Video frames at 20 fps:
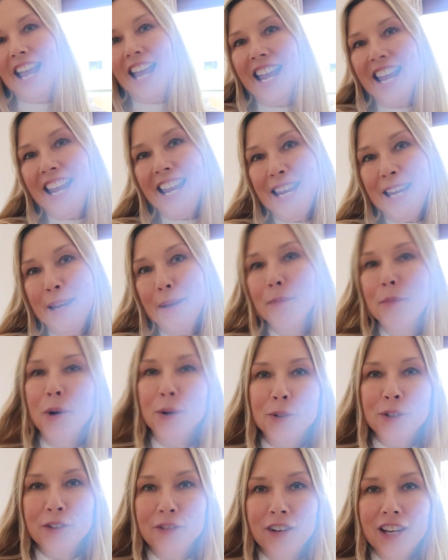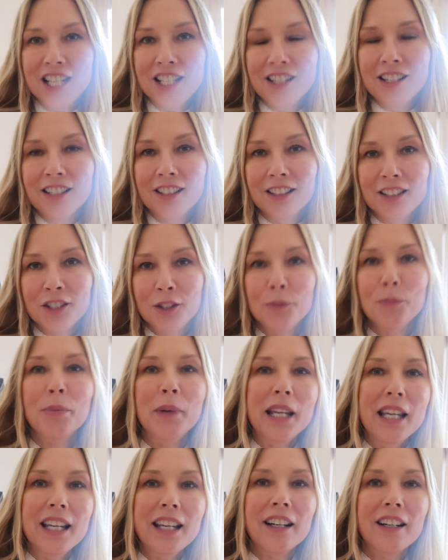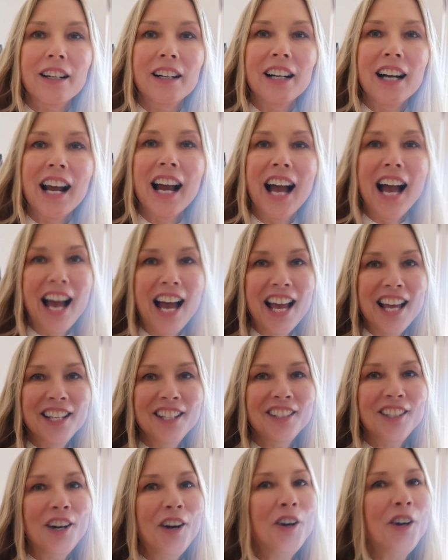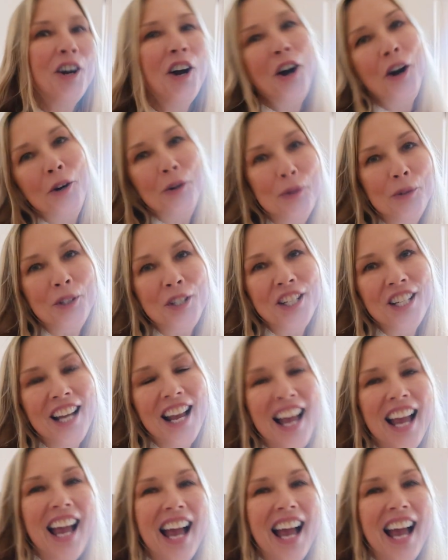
a motivational speaker, and a coach.